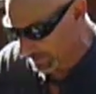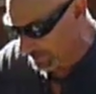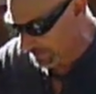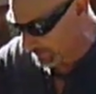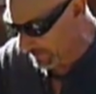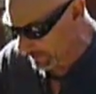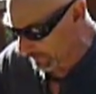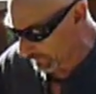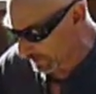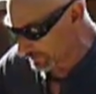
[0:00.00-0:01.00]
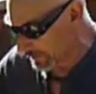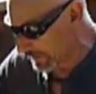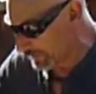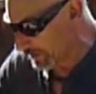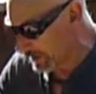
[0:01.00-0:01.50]
there, just right out our front
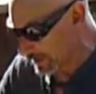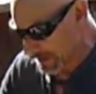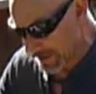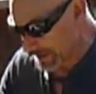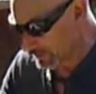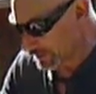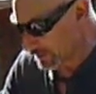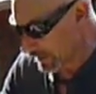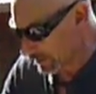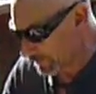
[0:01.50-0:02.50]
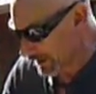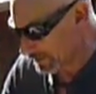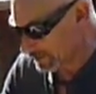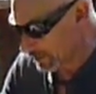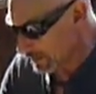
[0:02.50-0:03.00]
driveway, and we're in the nettle patch.
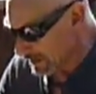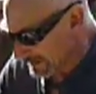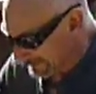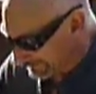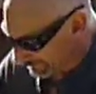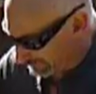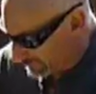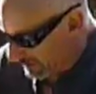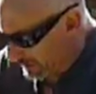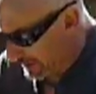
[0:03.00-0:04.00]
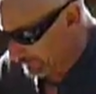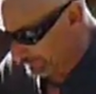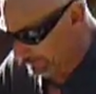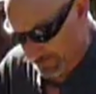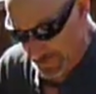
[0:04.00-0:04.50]
So we
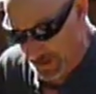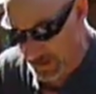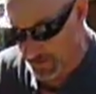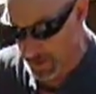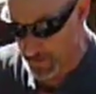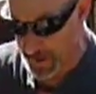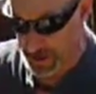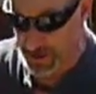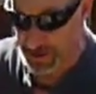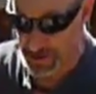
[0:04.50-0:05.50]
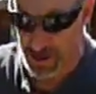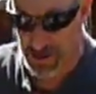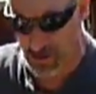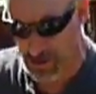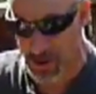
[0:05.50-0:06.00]
and when you're picking these things, you'll see